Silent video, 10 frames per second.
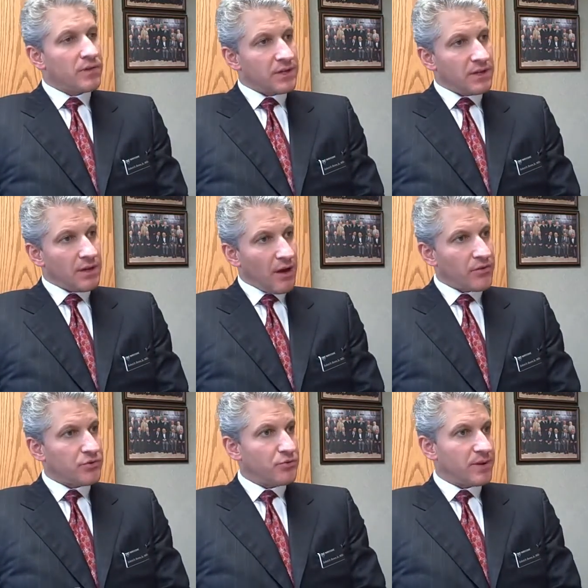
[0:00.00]
The
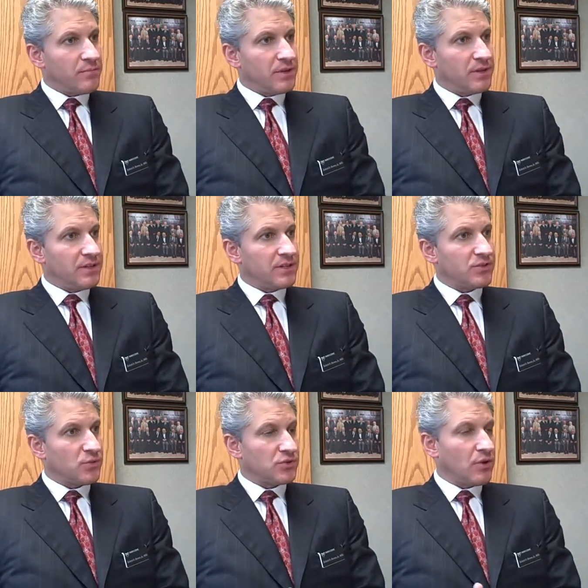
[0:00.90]
other treatment
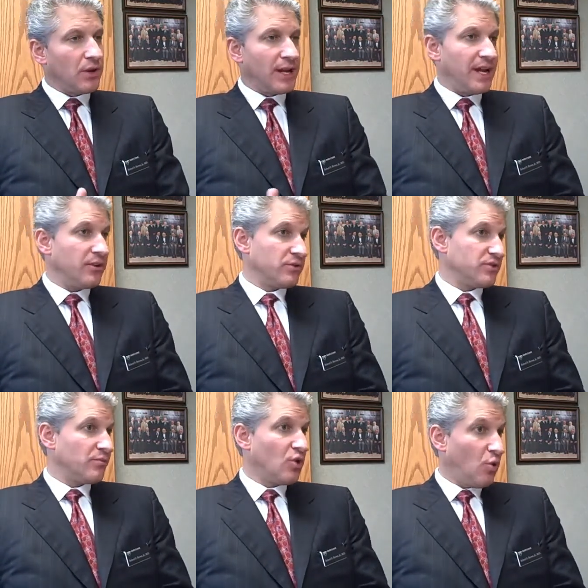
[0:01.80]
is what's called
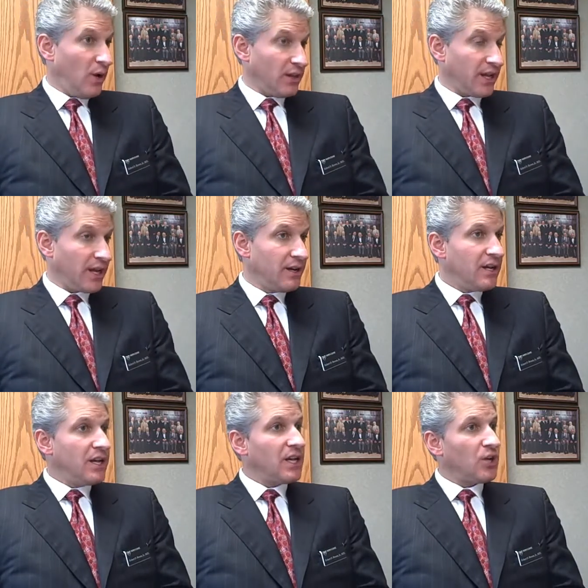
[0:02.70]
aneurysm coiling,
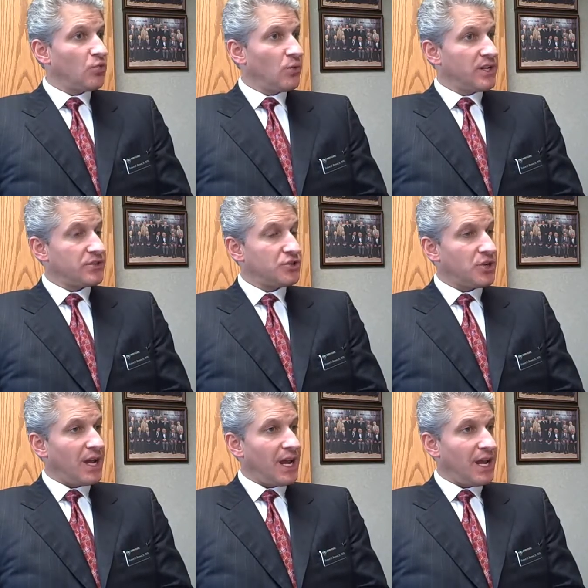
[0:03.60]
in
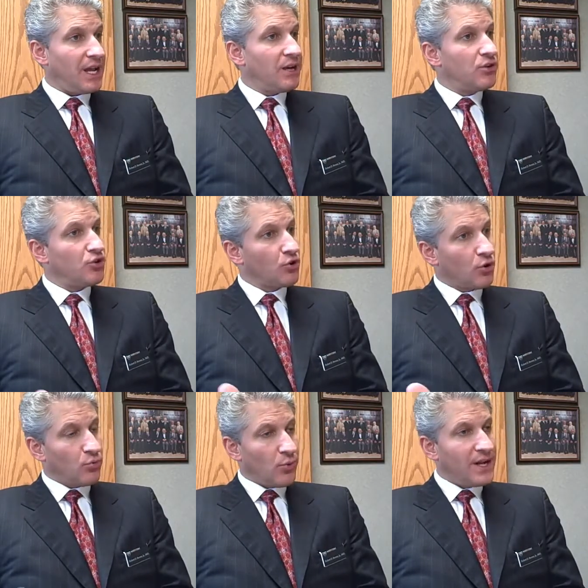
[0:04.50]
which a
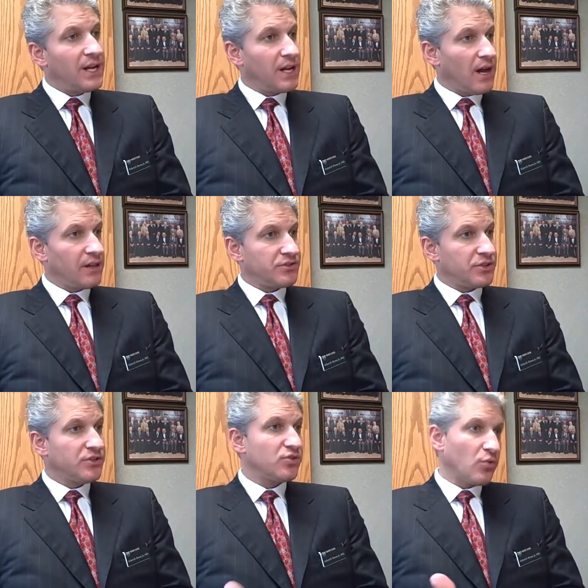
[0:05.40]

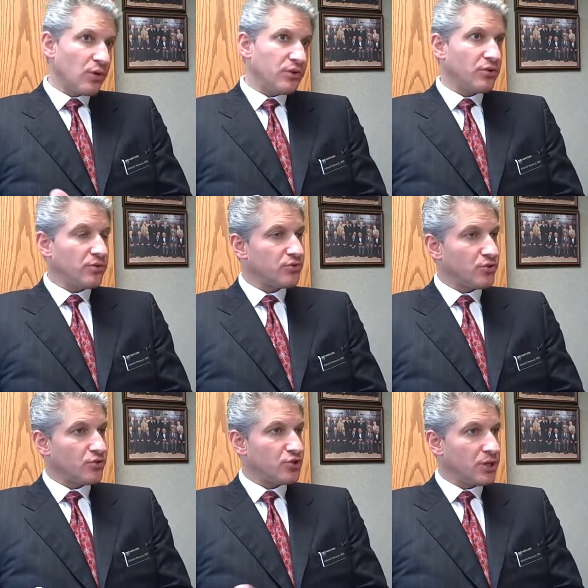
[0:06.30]
neuroradiologist or a
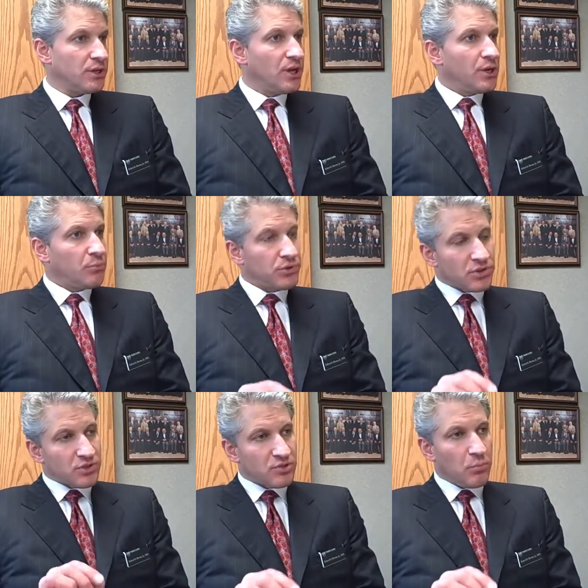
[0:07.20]
neurosurgeon
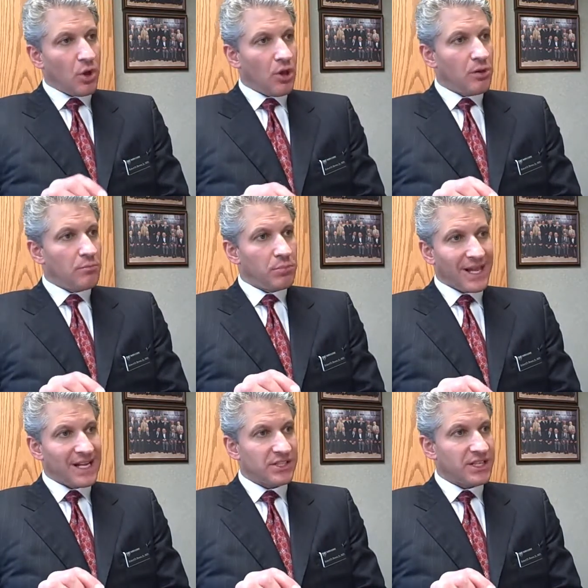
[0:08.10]
puts a small
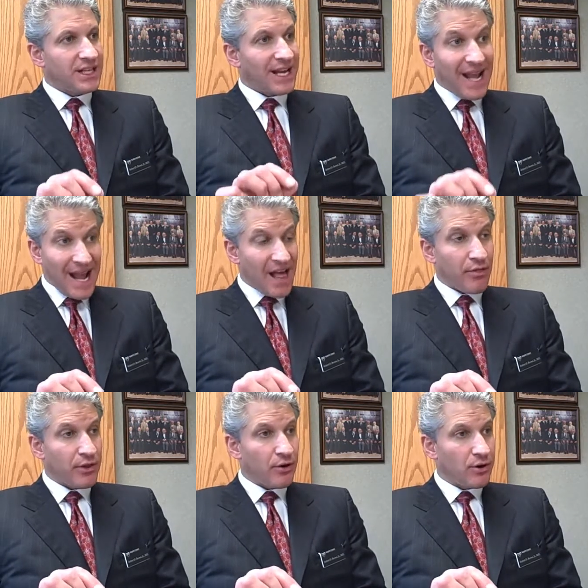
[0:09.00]
plastic
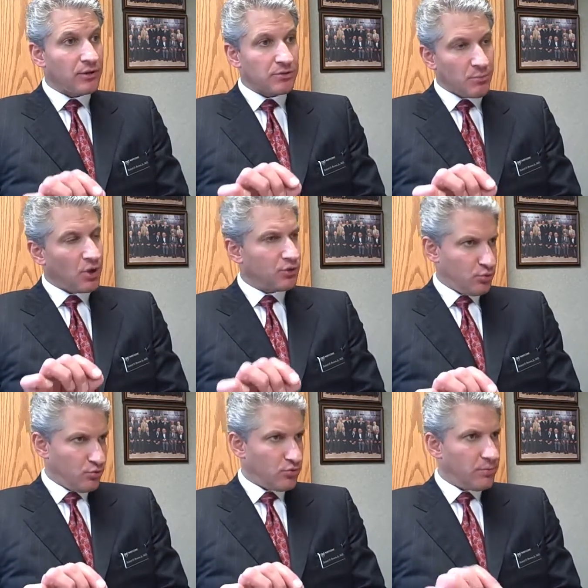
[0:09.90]
catheter, small
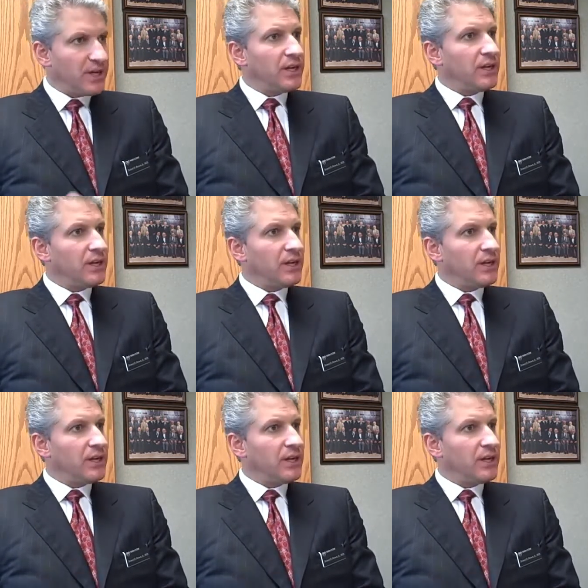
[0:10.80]
tube,